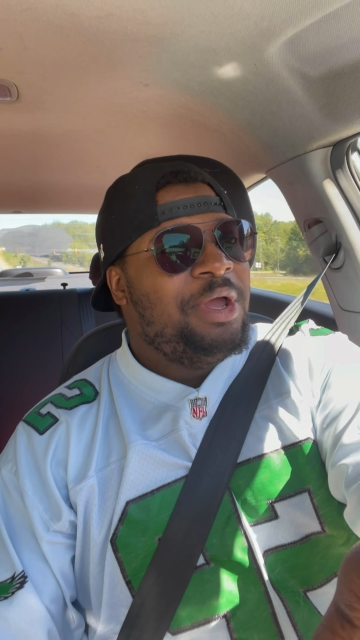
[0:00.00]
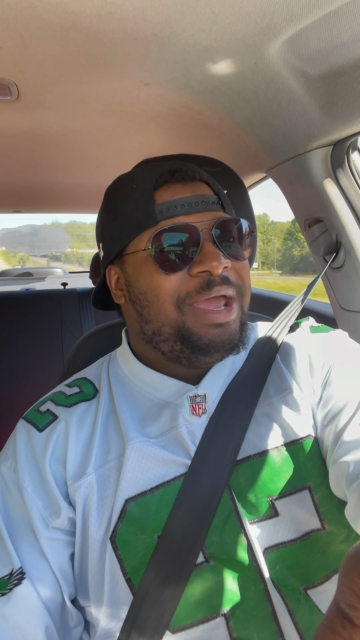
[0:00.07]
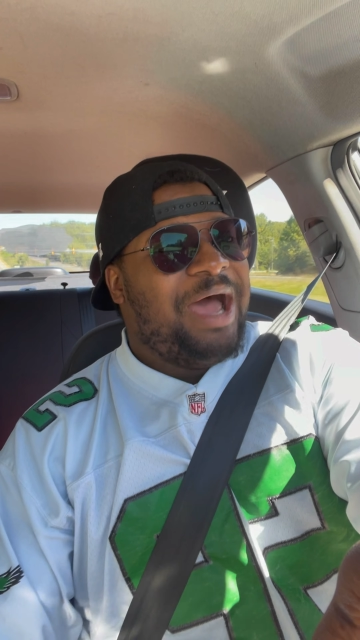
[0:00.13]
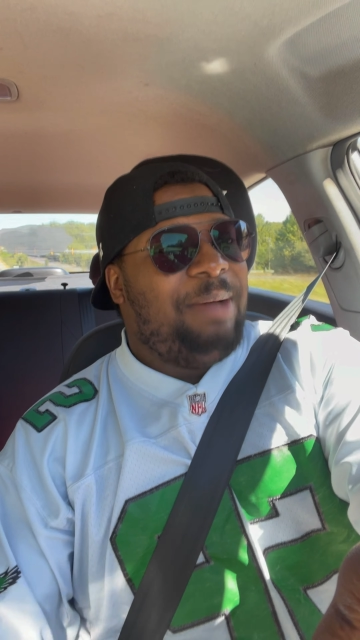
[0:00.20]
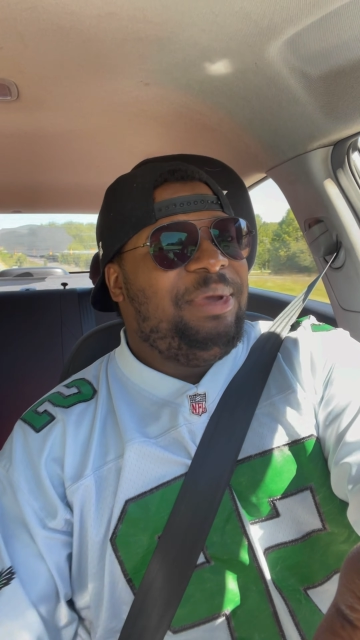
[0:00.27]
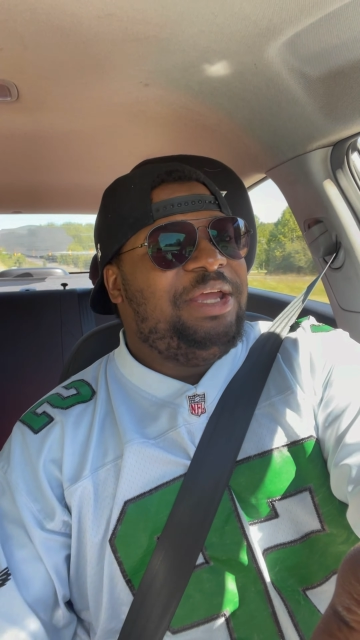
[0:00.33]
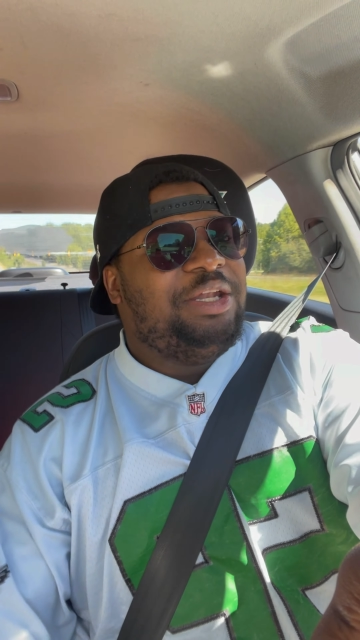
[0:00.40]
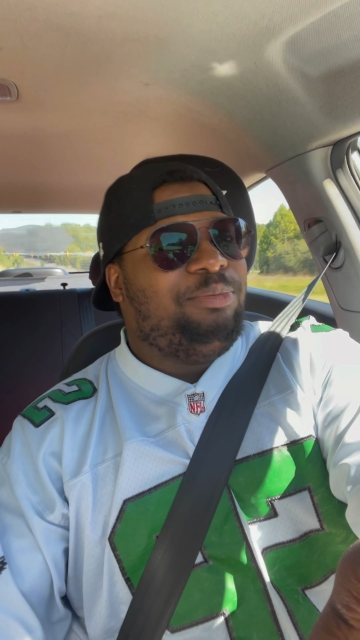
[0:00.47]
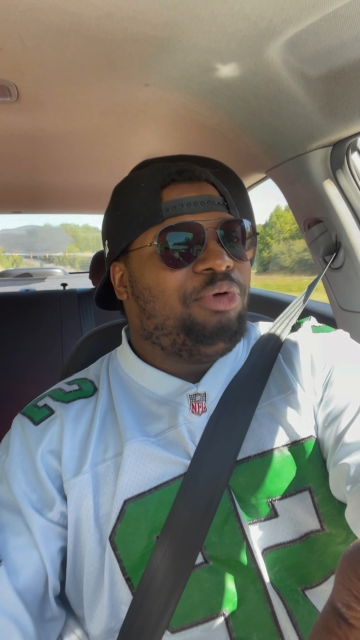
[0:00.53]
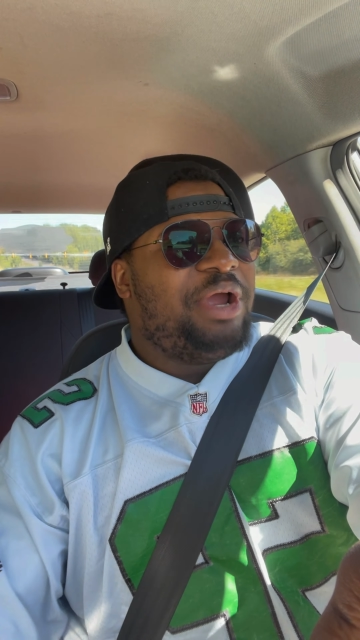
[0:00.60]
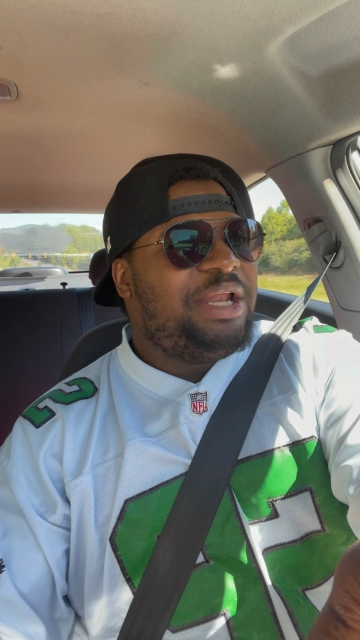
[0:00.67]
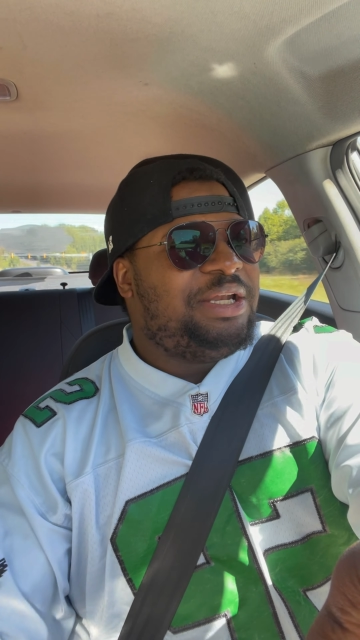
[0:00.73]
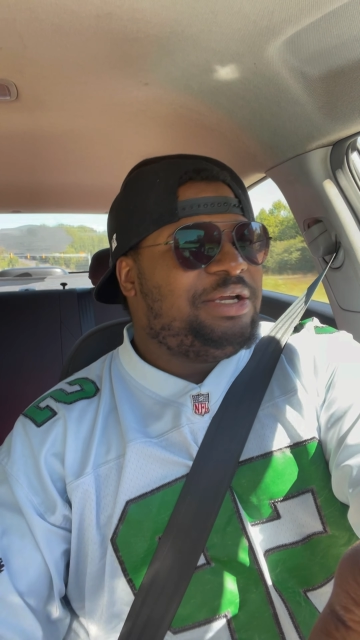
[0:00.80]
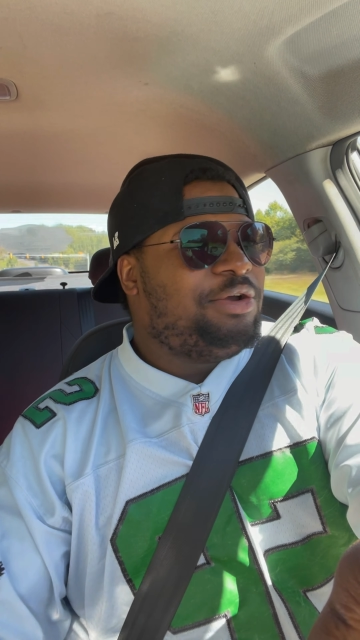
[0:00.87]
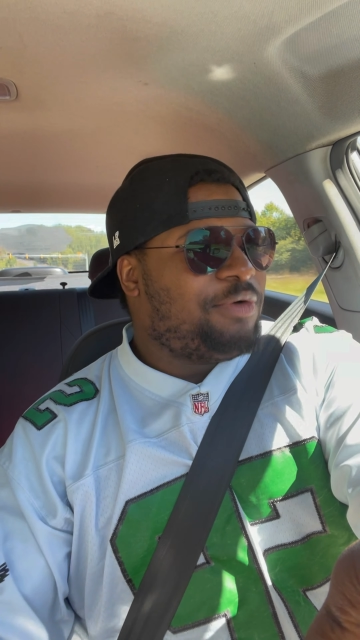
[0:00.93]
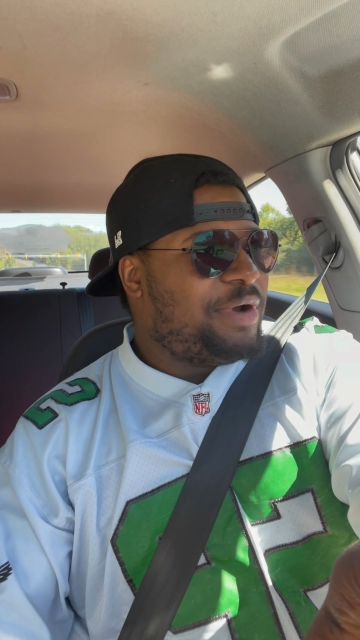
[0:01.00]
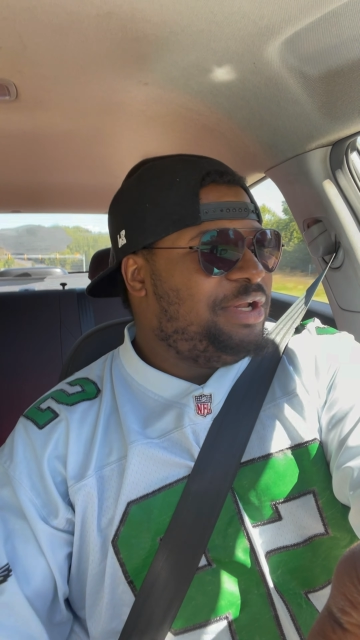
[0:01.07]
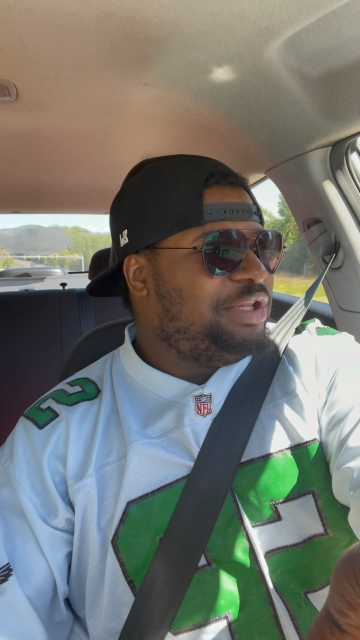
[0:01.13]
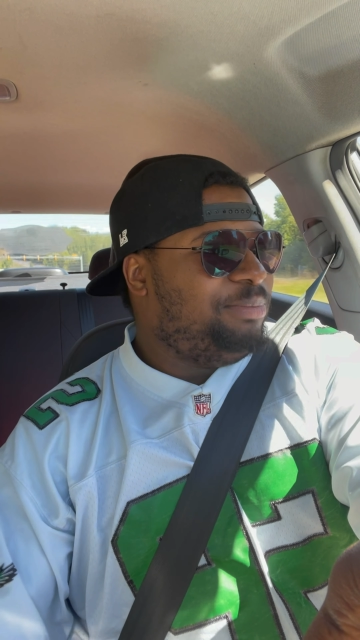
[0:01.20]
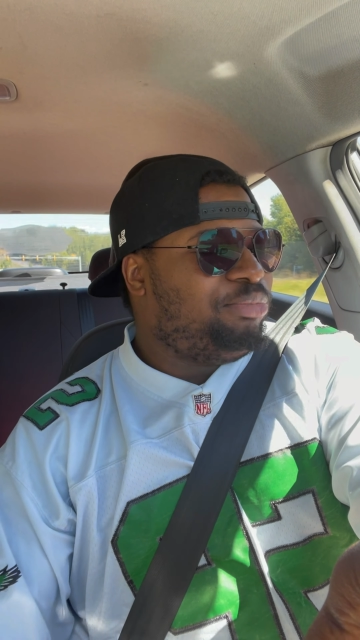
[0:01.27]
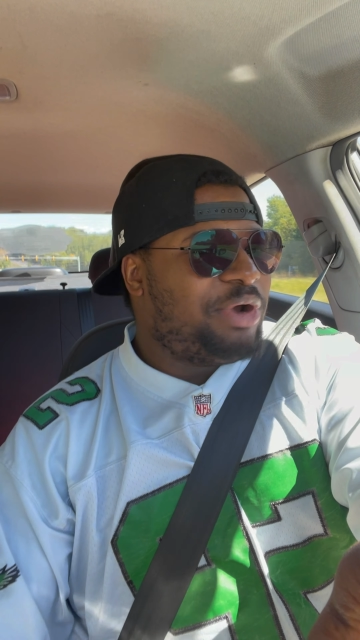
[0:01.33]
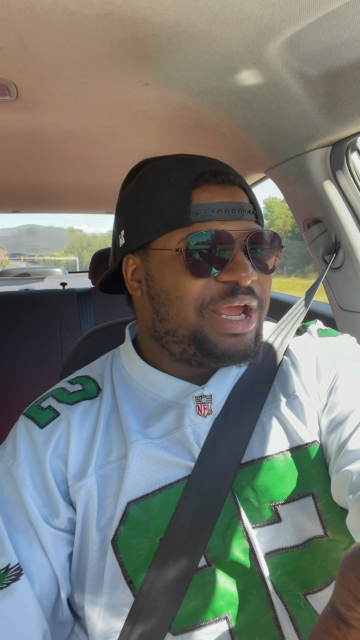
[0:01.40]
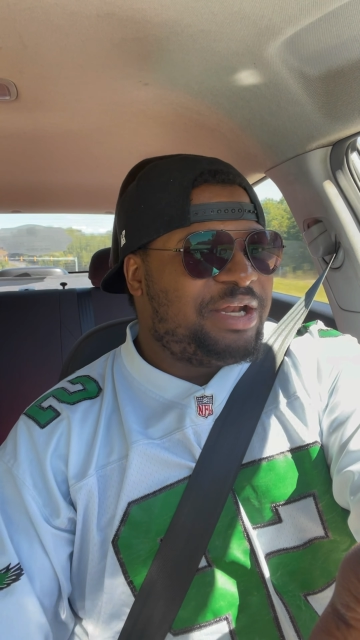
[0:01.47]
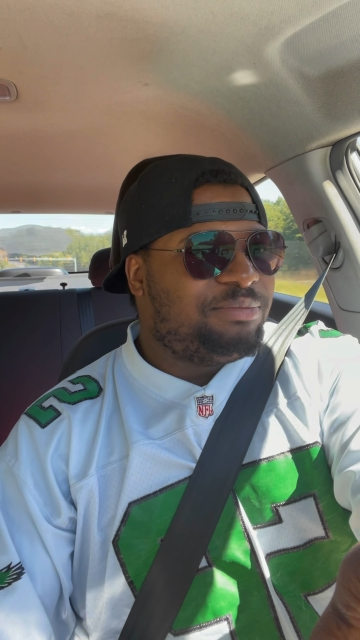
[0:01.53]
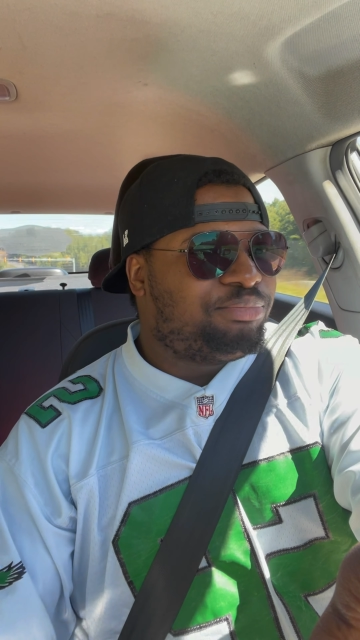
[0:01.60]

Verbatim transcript: I mean, the Brandon Gra the Brandon